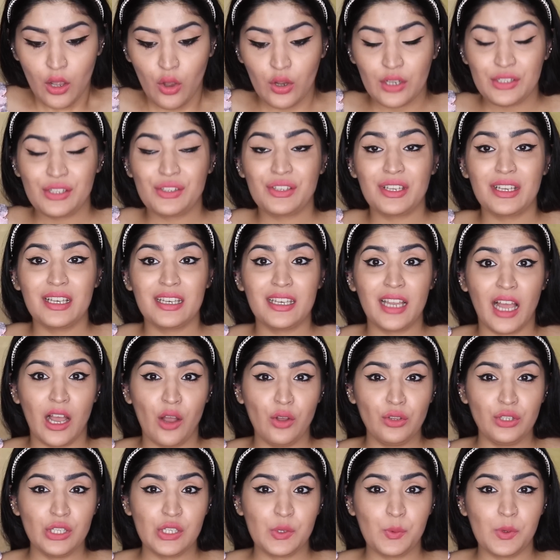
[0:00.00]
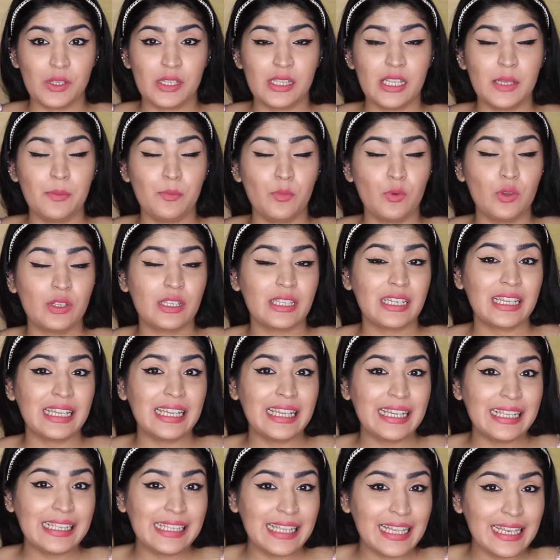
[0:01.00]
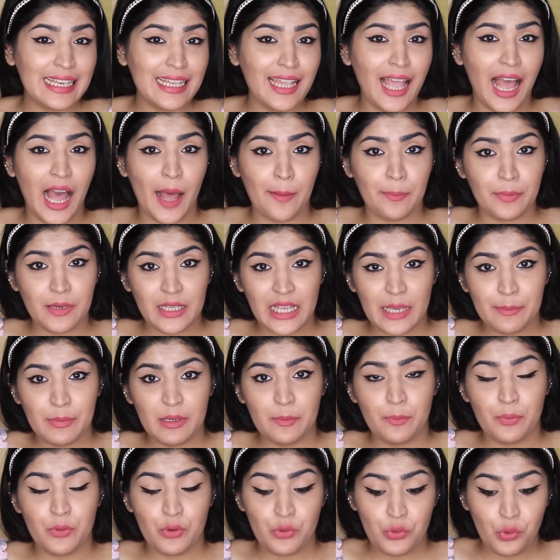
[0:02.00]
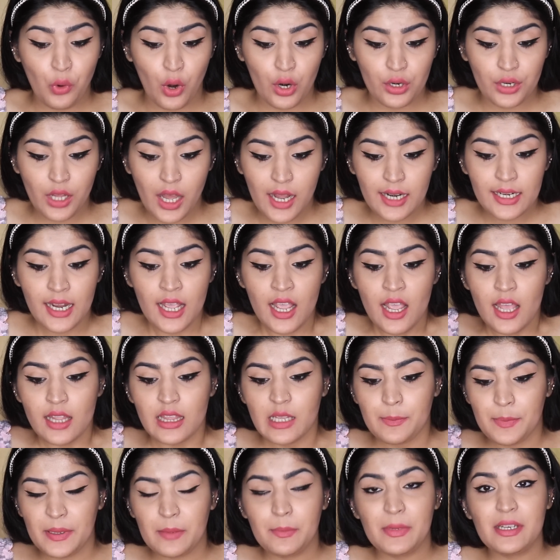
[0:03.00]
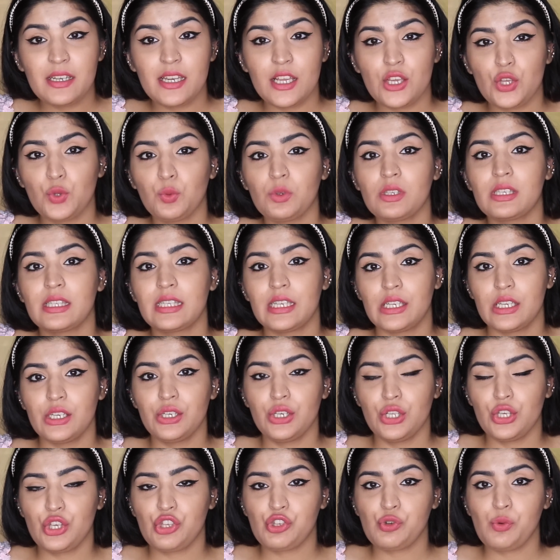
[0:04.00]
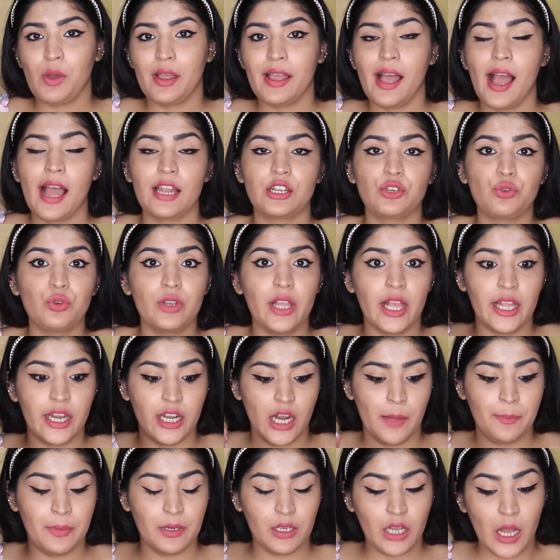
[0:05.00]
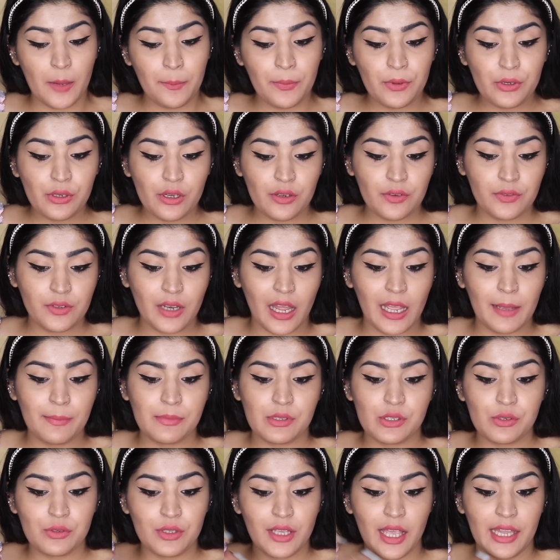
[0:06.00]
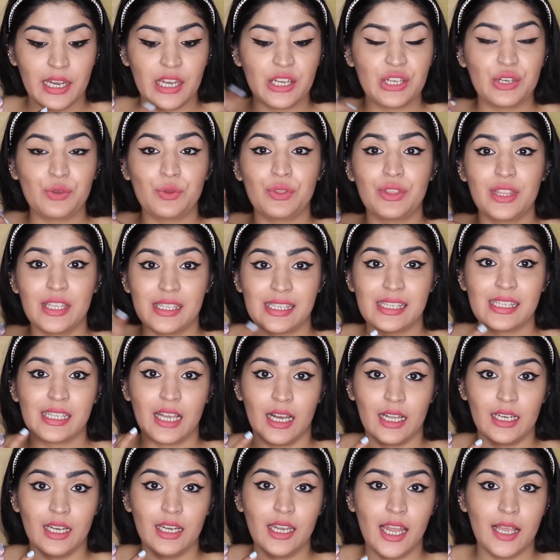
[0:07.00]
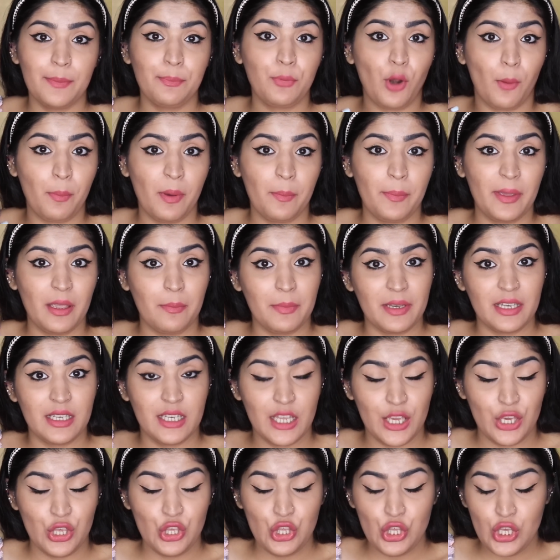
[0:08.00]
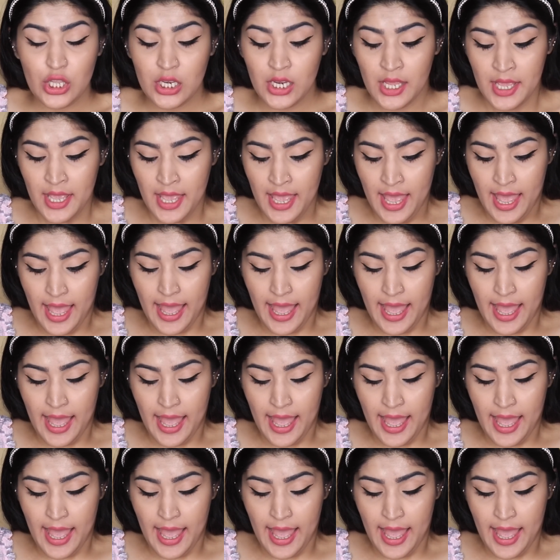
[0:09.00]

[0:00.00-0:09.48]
Okay, so till now this was the most easily applicable product. The pigmentation was still an issue. I had to layer it up a couple of times to get it to this color, like proper pigmentation.